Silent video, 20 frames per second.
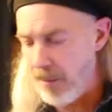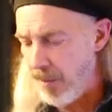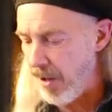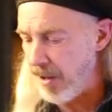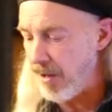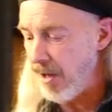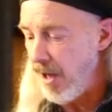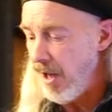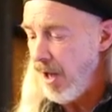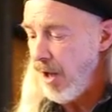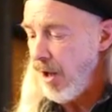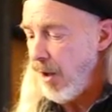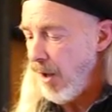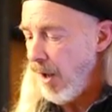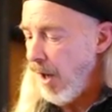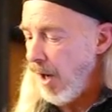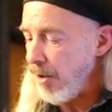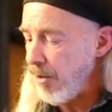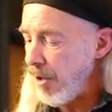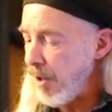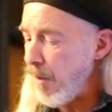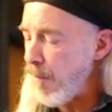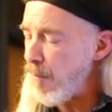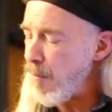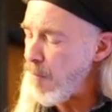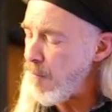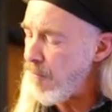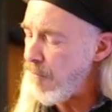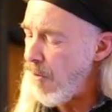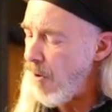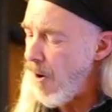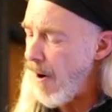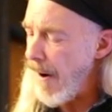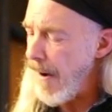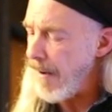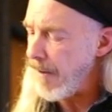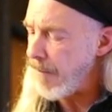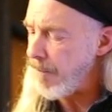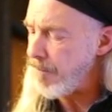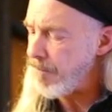But I think if you
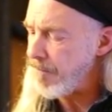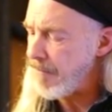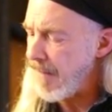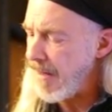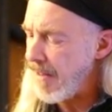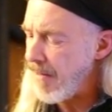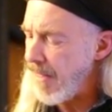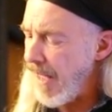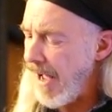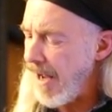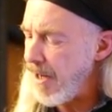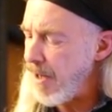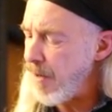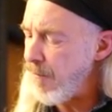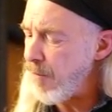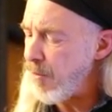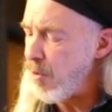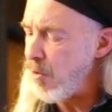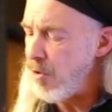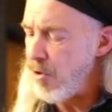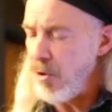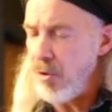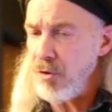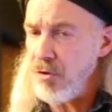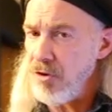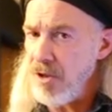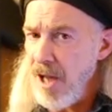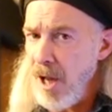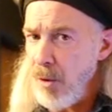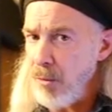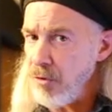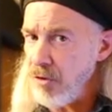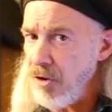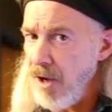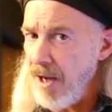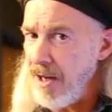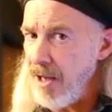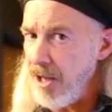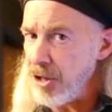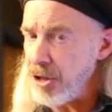find that if you use the
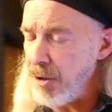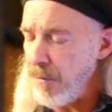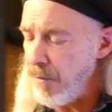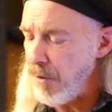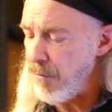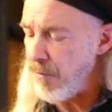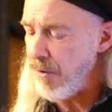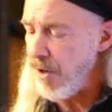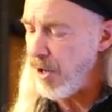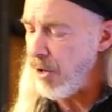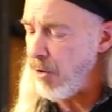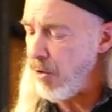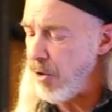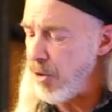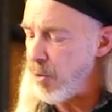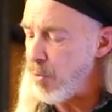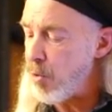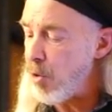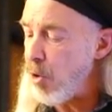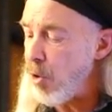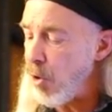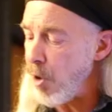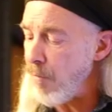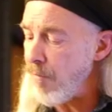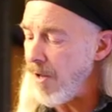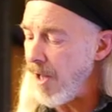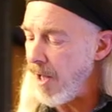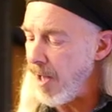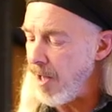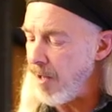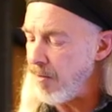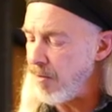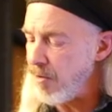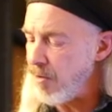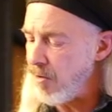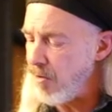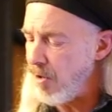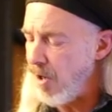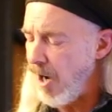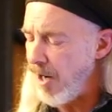outside edge of your finger and you curve it and
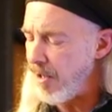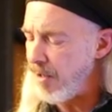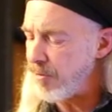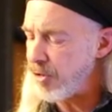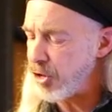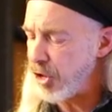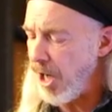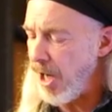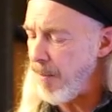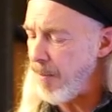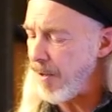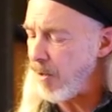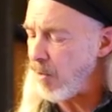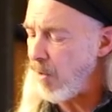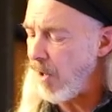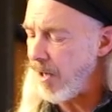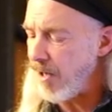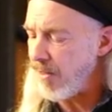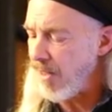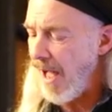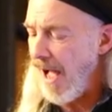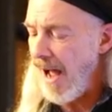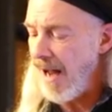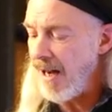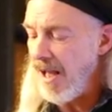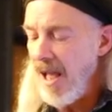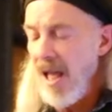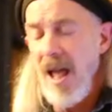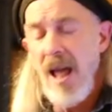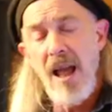kind of shape it like that,